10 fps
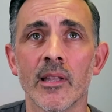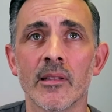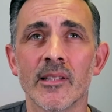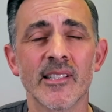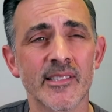
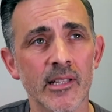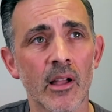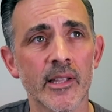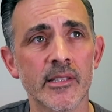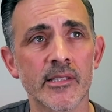in, is it
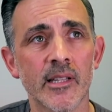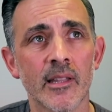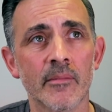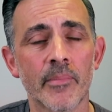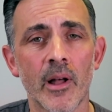Slights
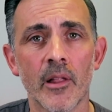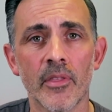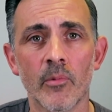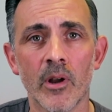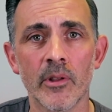in
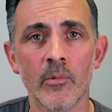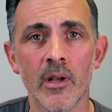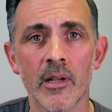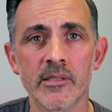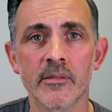Bath where he
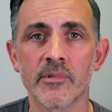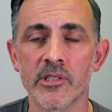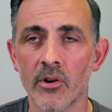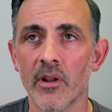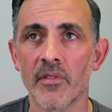works?
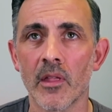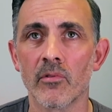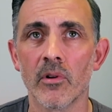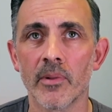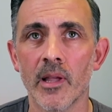Sorry if that's
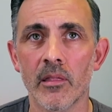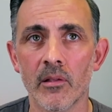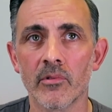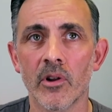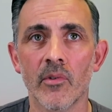the wrong place,
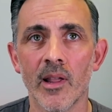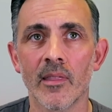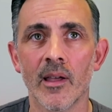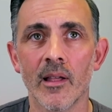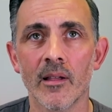I'll correct
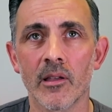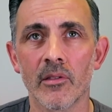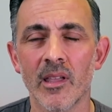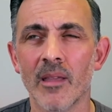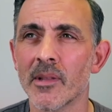that, because
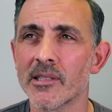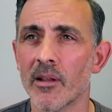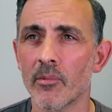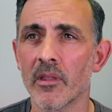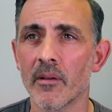I get mixed
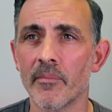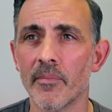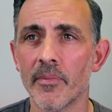up with a,